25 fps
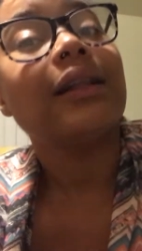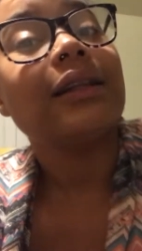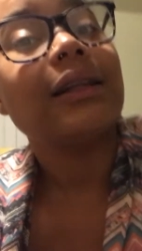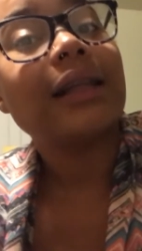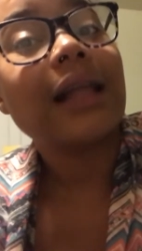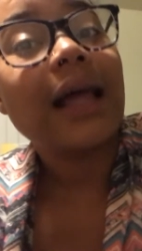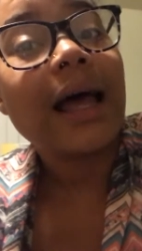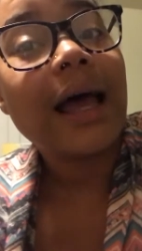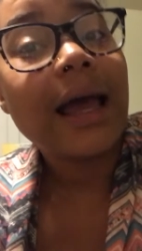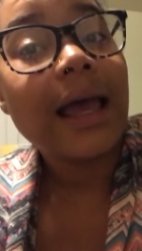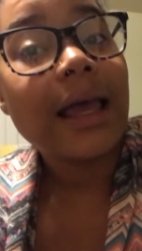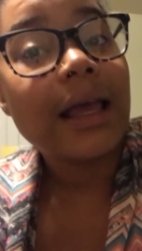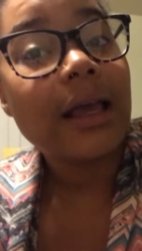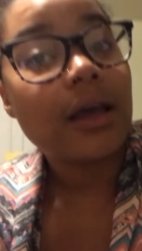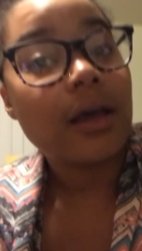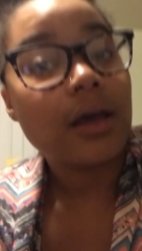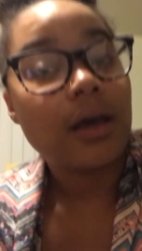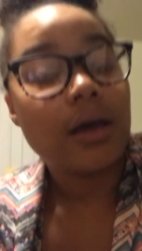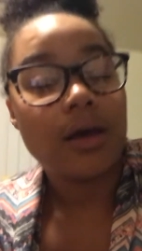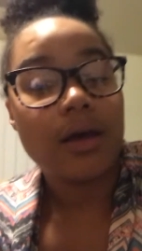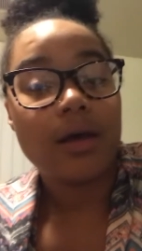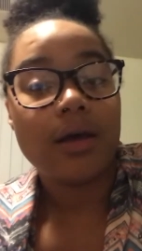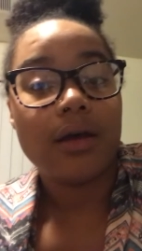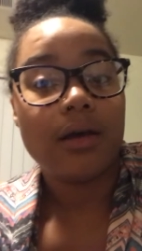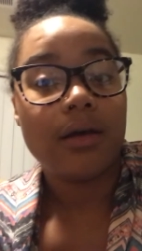like,
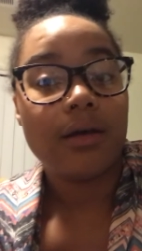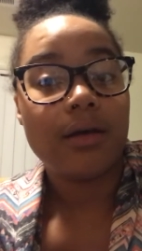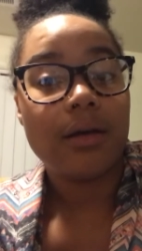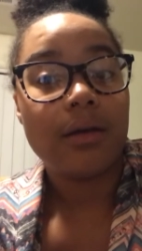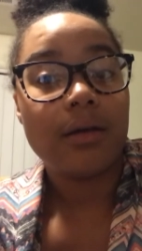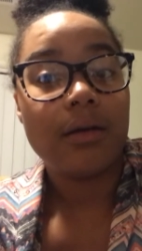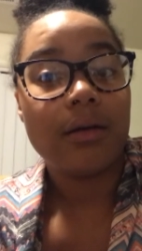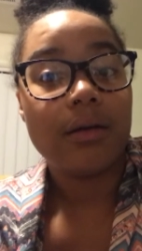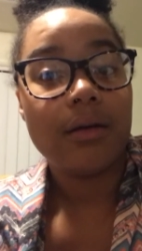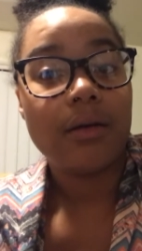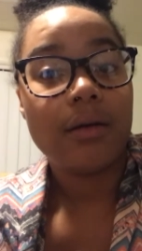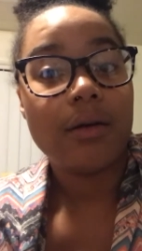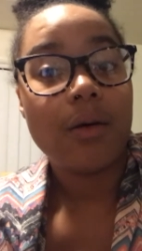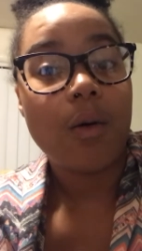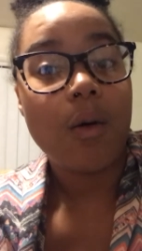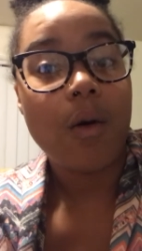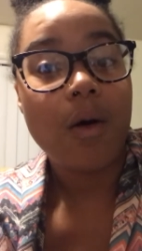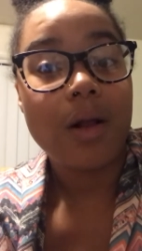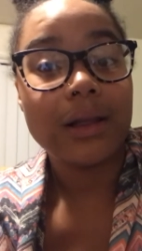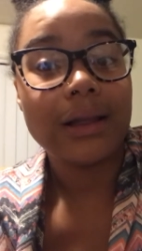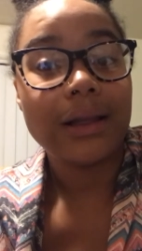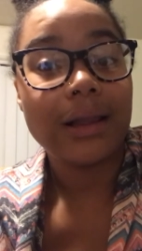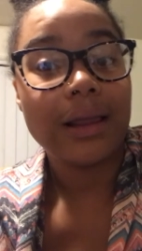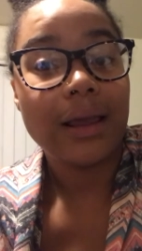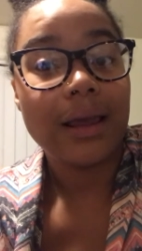
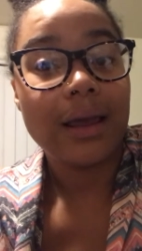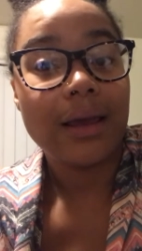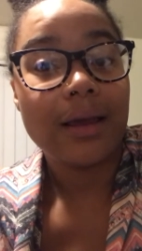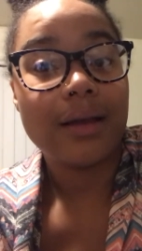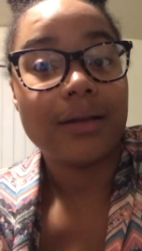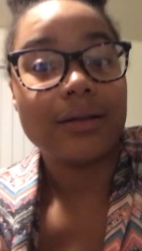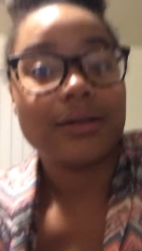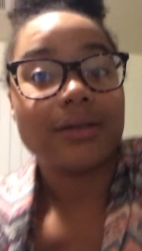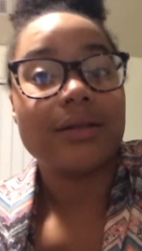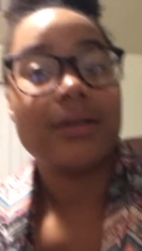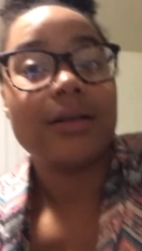all of that.